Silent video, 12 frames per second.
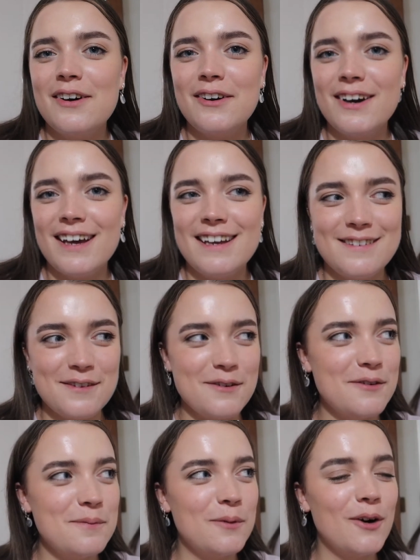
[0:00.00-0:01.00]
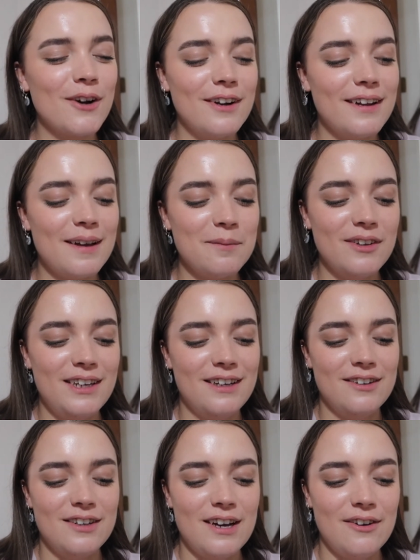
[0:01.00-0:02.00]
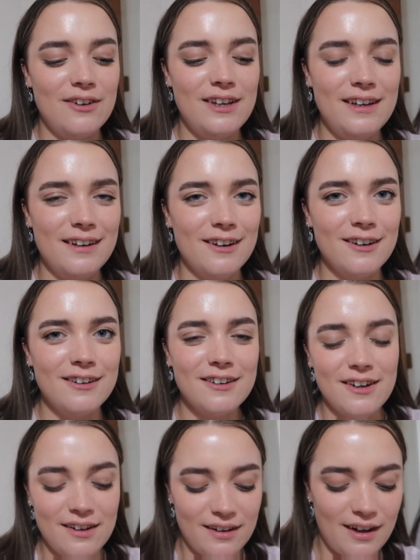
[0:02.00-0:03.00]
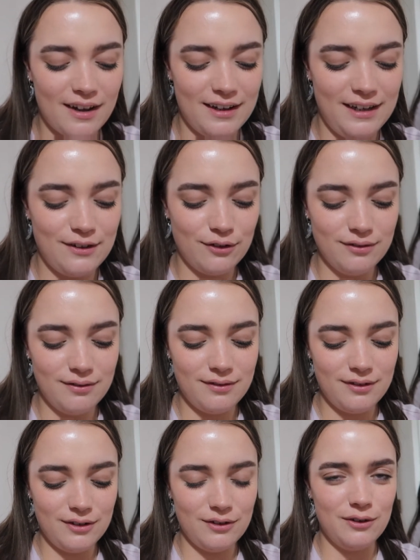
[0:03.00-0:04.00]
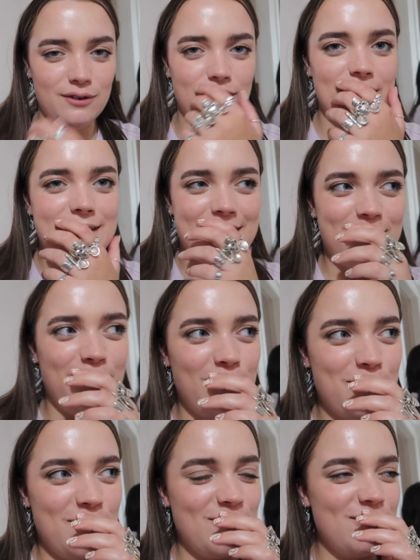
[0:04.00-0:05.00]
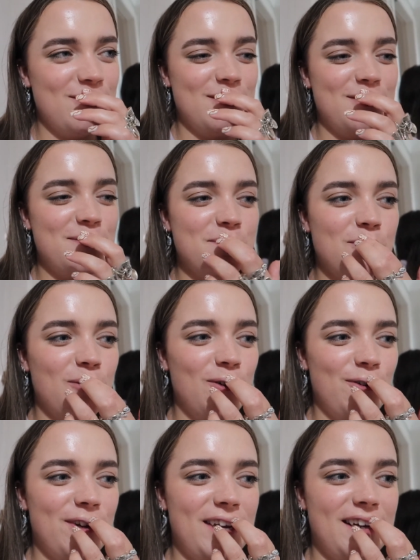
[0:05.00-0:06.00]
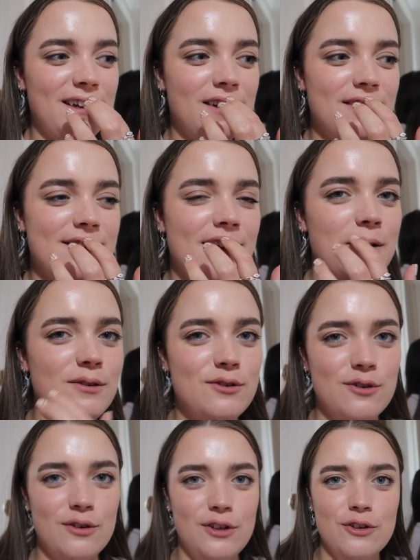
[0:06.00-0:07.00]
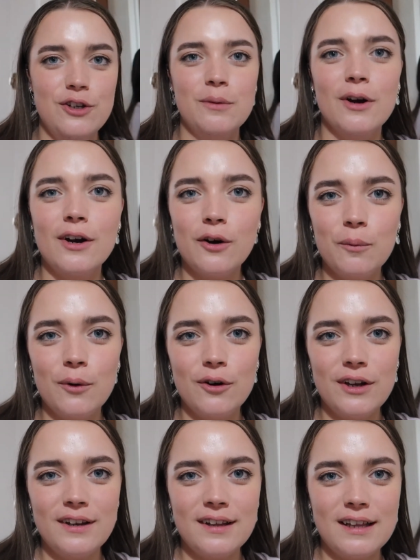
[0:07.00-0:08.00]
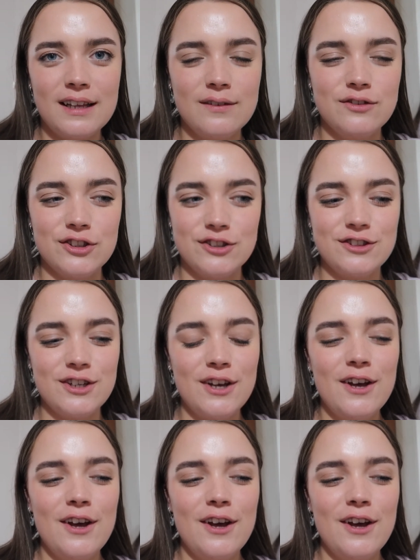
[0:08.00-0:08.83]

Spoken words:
Okay, so Morgan and Emily are now here. I don't know if I did vlog much this morning because I was doing uni work all morning, and then they've just